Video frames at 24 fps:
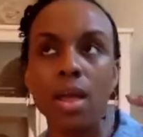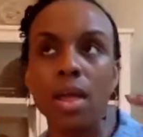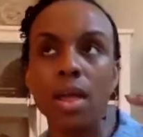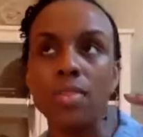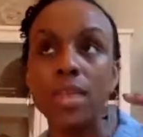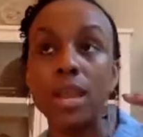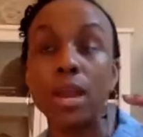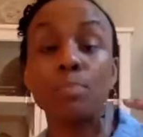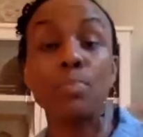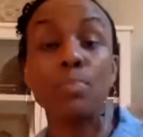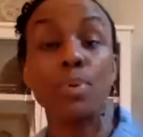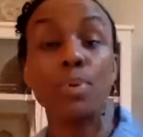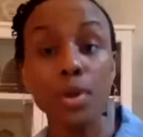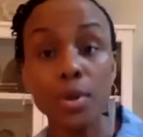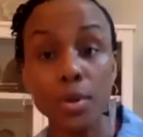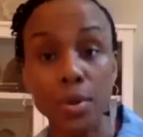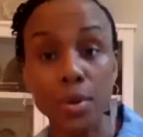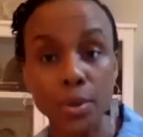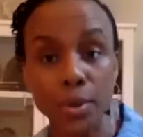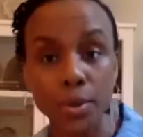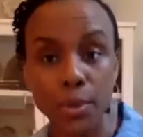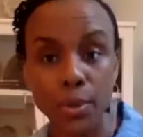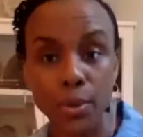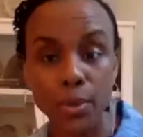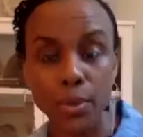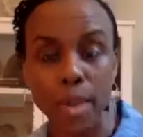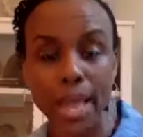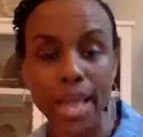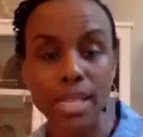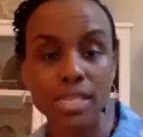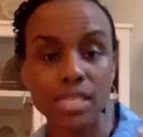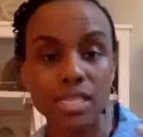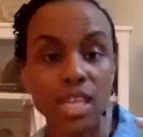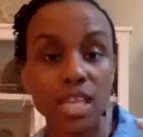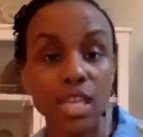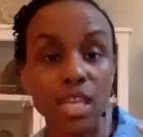are put on you
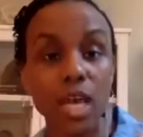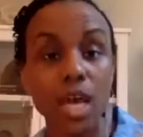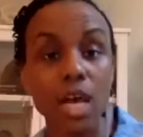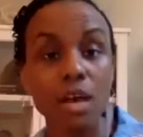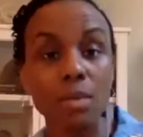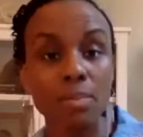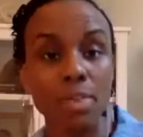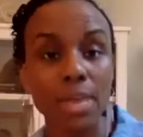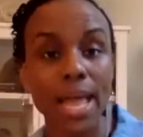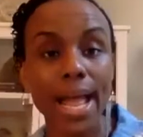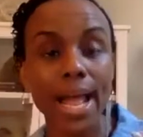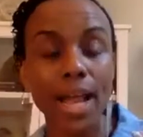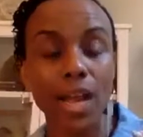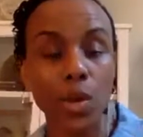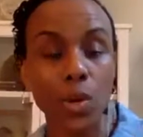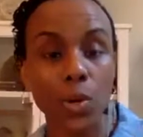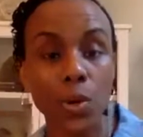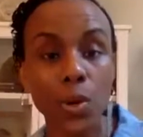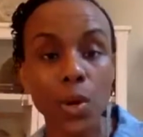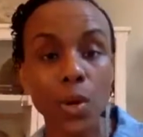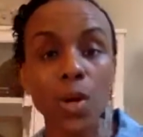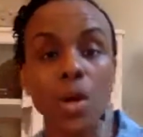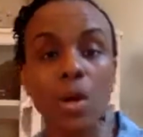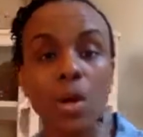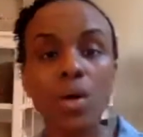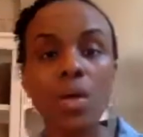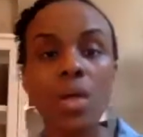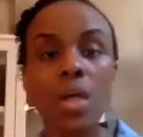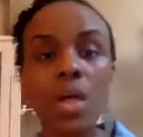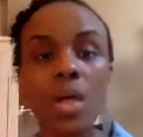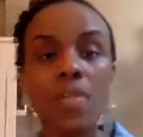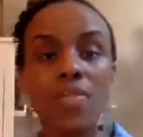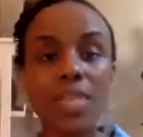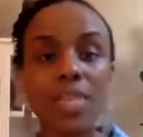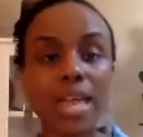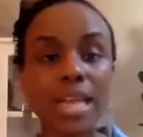as a young Black girl,
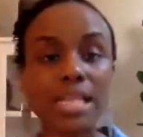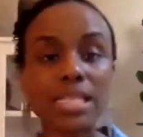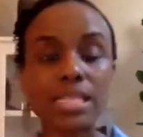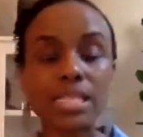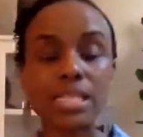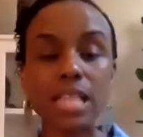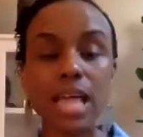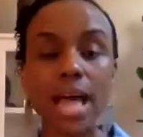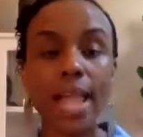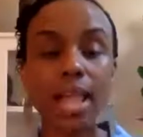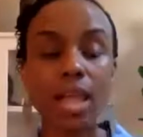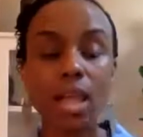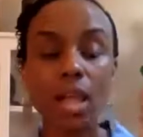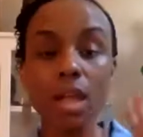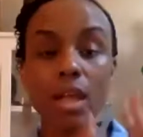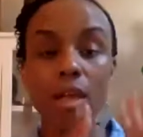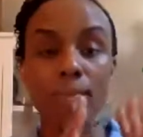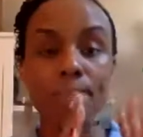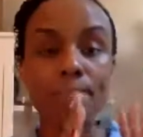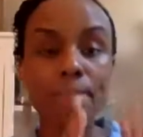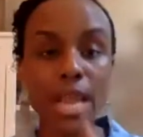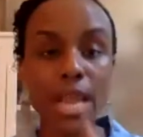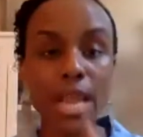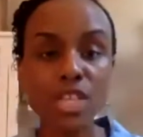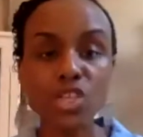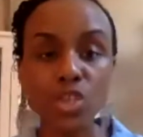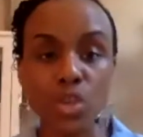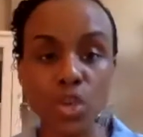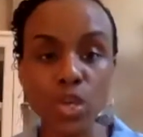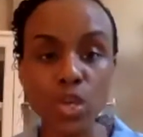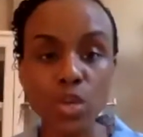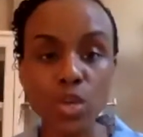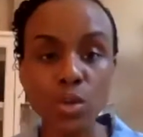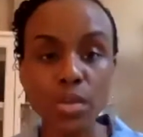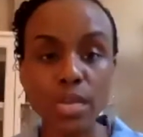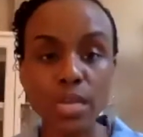that it's like, make sure
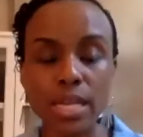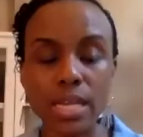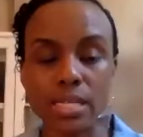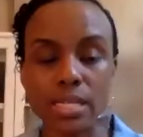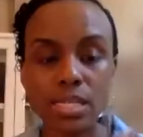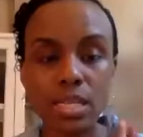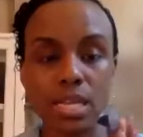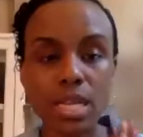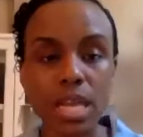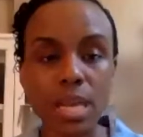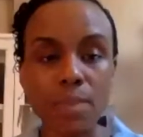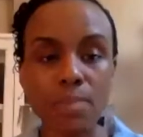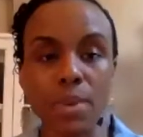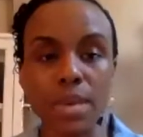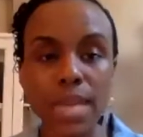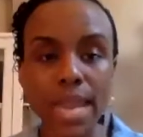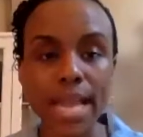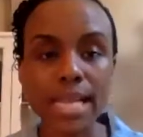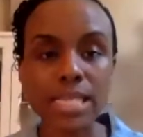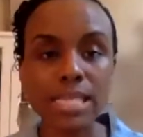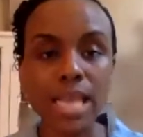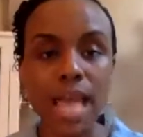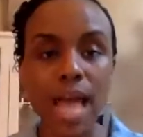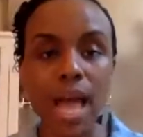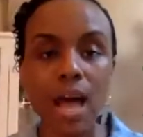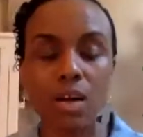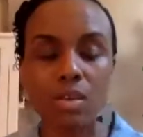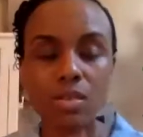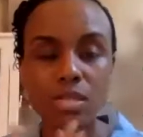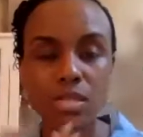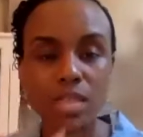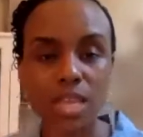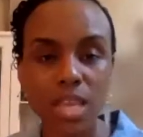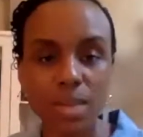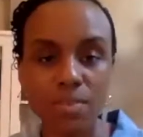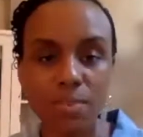you do this, keep a nice house,
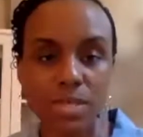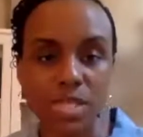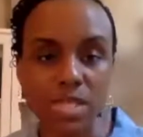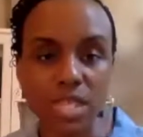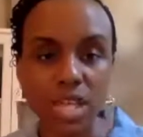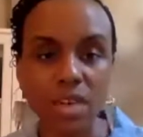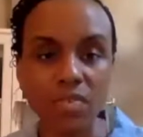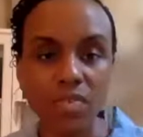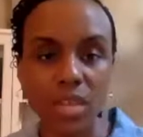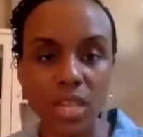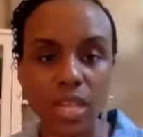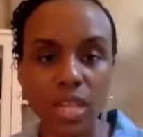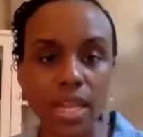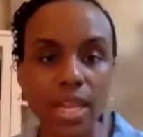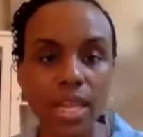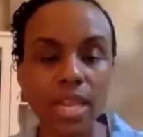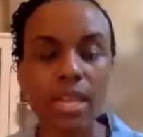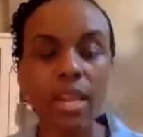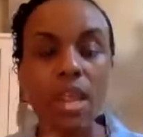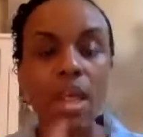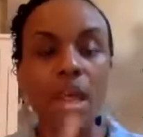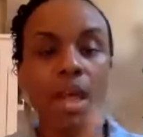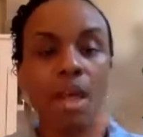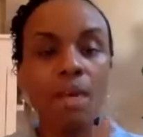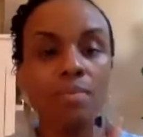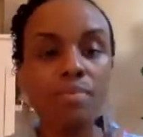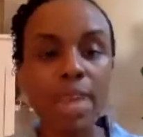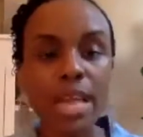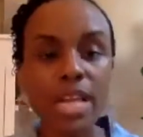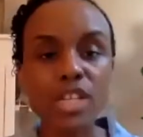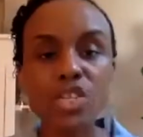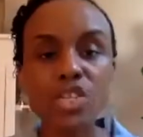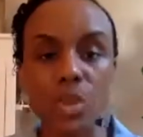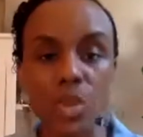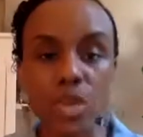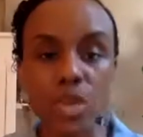keep yourself clean,
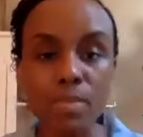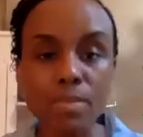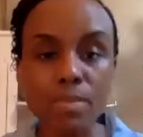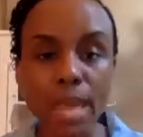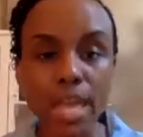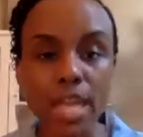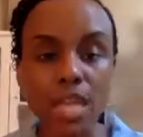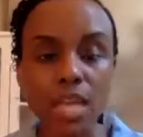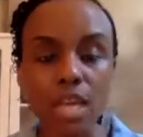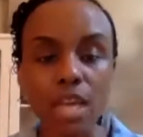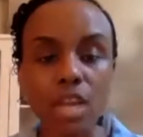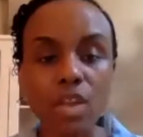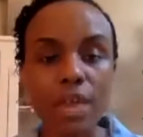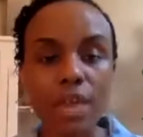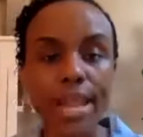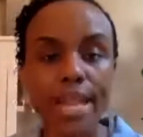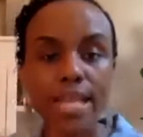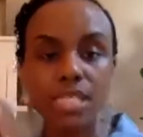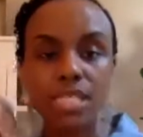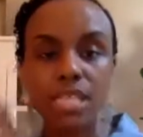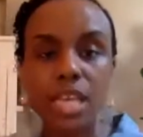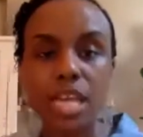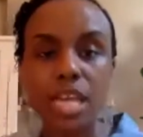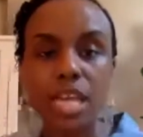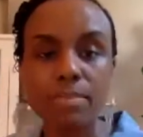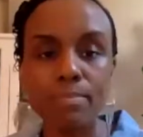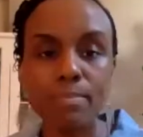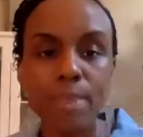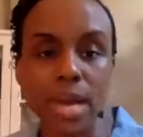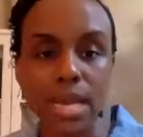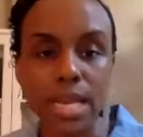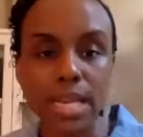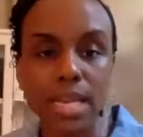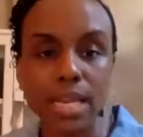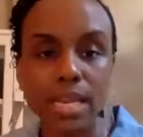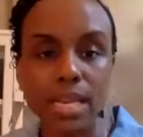make sure you make good grades, keep
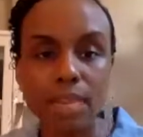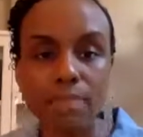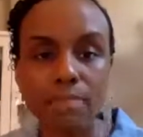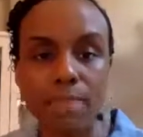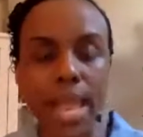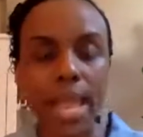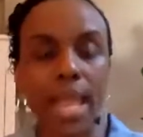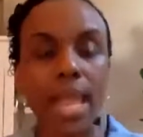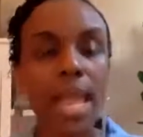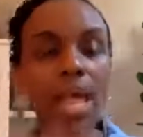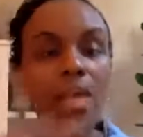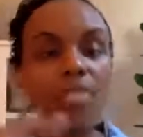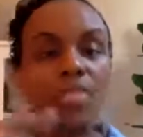money in the bank.